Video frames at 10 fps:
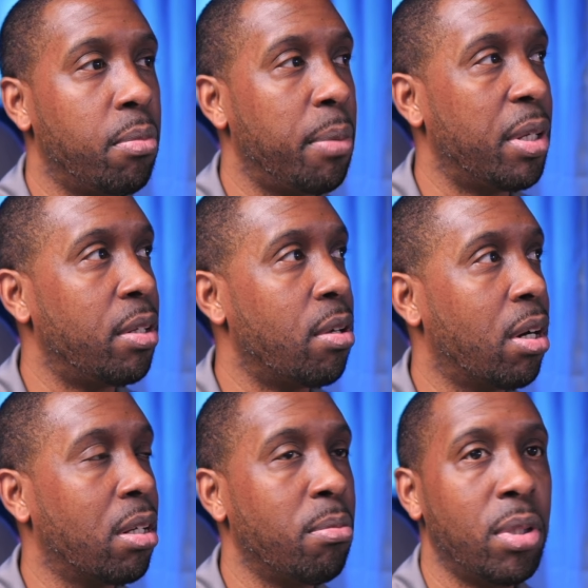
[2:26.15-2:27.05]
maybe a
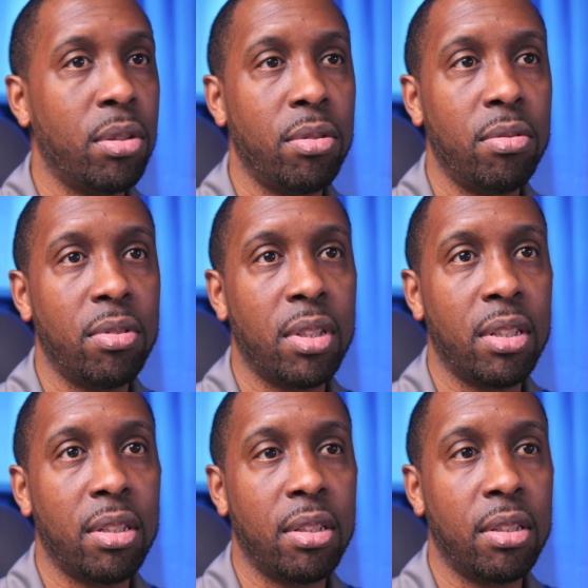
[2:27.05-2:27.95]
darker blue.
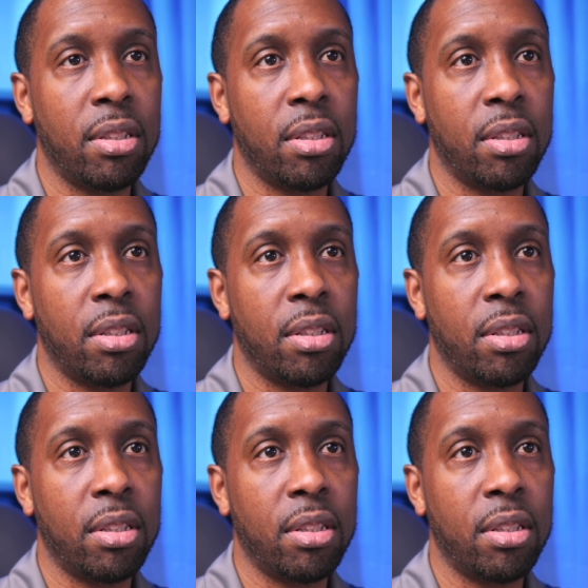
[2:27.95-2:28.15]
No,